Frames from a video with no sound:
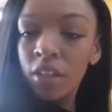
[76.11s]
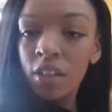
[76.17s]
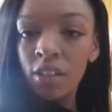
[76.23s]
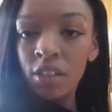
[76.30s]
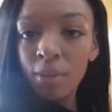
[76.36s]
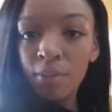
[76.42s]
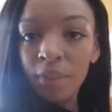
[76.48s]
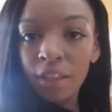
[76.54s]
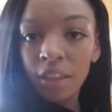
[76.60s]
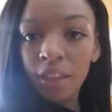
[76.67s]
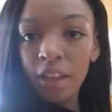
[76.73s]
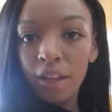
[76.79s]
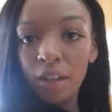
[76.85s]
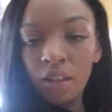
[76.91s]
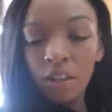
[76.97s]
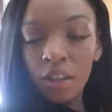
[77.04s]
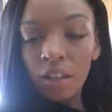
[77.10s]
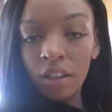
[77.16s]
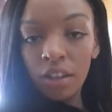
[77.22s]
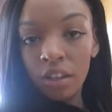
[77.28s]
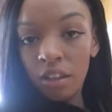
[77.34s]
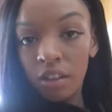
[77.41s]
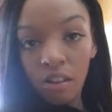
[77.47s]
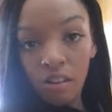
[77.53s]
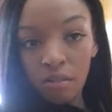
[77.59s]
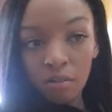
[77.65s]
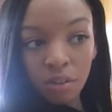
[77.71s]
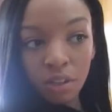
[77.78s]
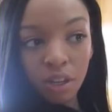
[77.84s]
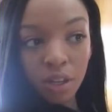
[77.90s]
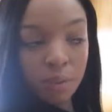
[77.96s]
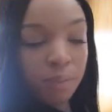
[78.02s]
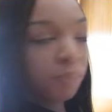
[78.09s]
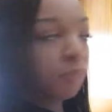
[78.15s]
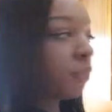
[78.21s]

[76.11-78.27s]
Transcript: something like that I don't really know